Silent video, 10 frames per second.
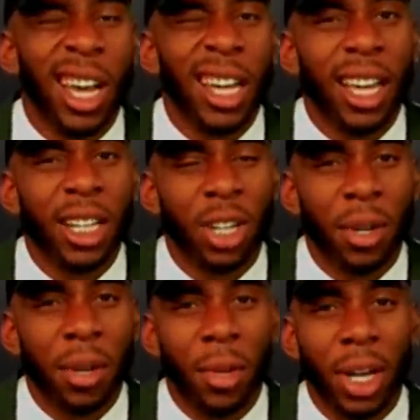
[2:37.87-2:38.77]
I think I train
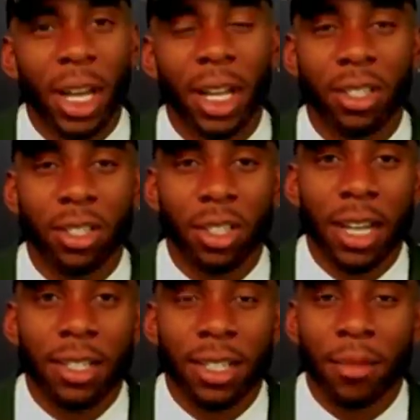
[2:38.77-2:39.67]
with him Monday, so
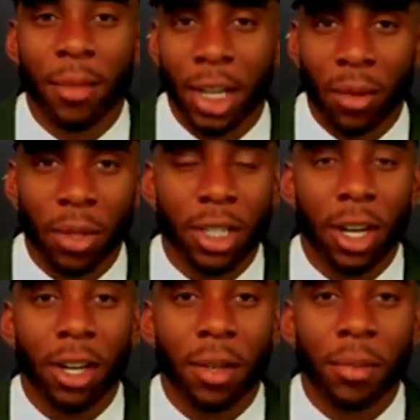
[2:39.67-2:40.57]
y'all see him Monday and we'll
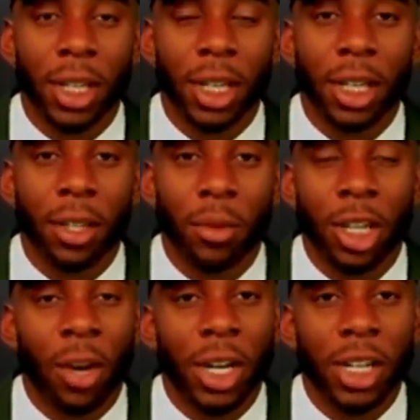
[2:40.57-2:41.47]
talk. But uh,
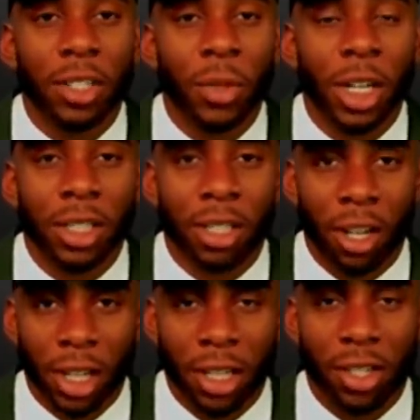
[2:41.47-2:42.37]
no, we didn't we didn't
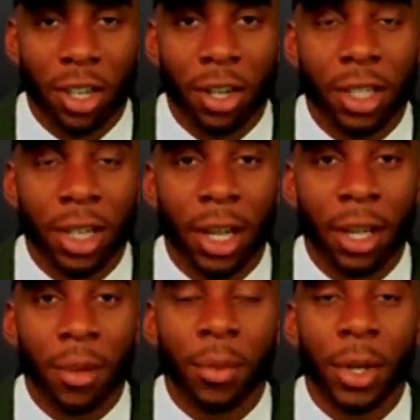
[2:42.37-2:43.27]
talk yesterday or
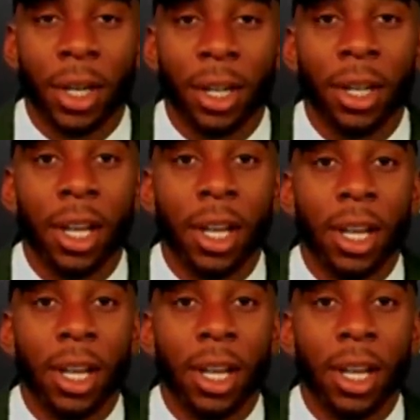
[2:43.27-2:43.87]
today. But uh,